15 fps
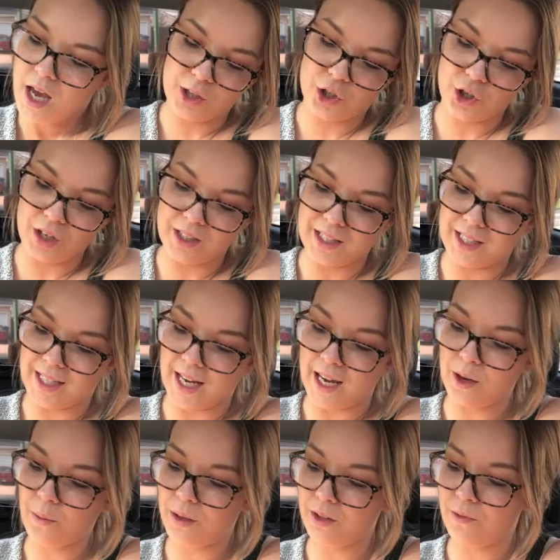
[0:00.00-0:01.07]
during the
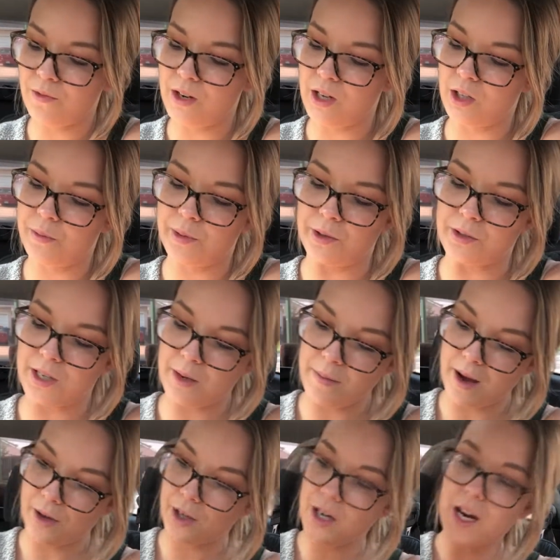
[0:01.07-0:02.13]
day with vanilla protein
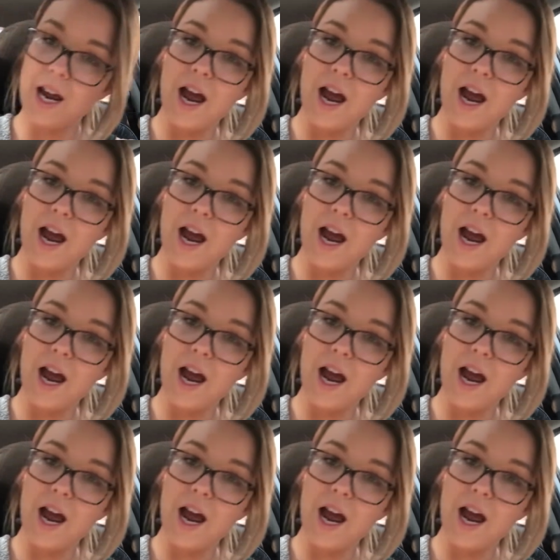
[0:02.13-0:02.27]
powder.